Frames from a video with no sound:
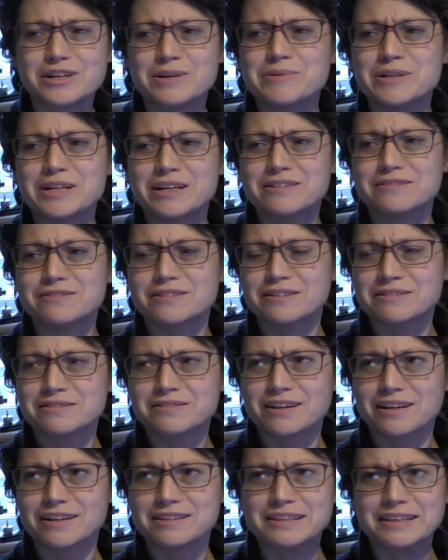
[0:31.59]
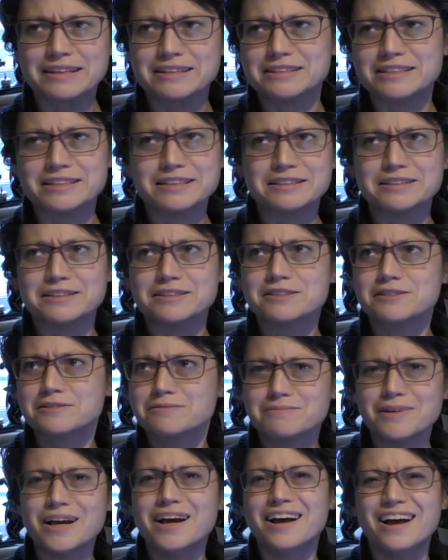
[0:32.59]
I mean, I liked Dickens,
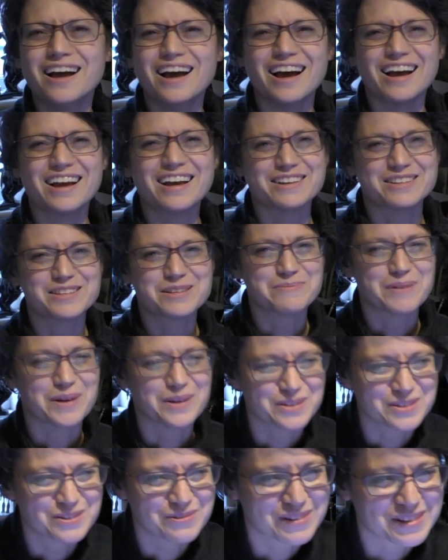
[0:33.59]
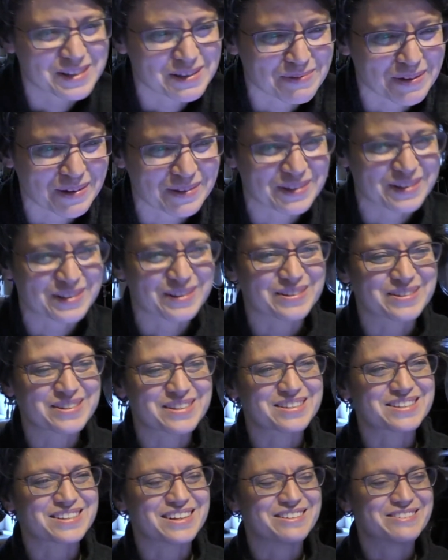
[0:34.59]
I suppose was about the
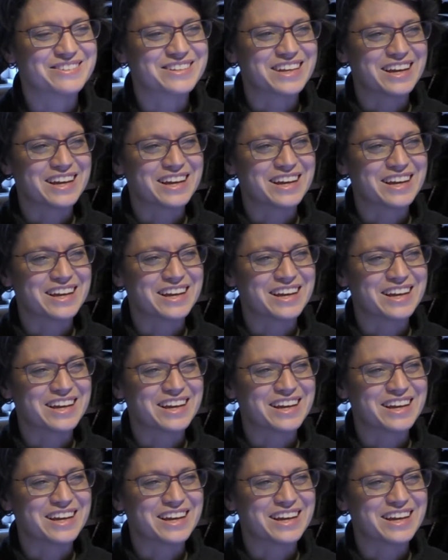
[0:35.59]
closest I would